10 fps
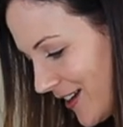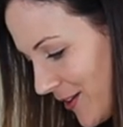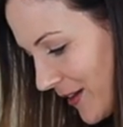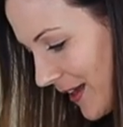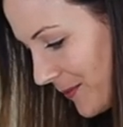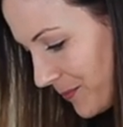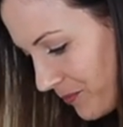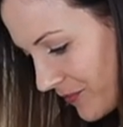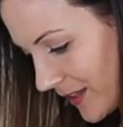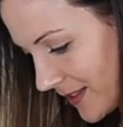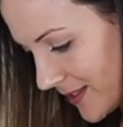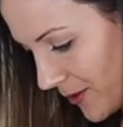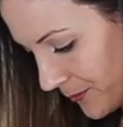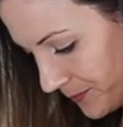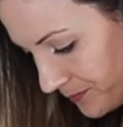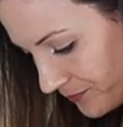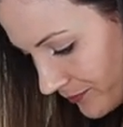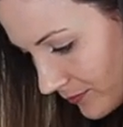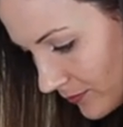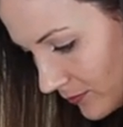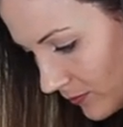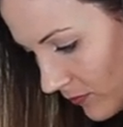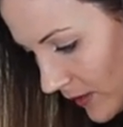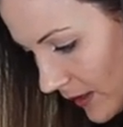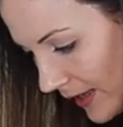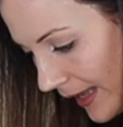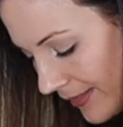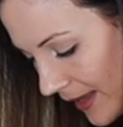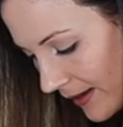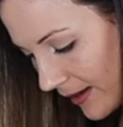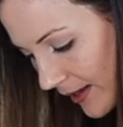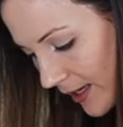Okay, so, and then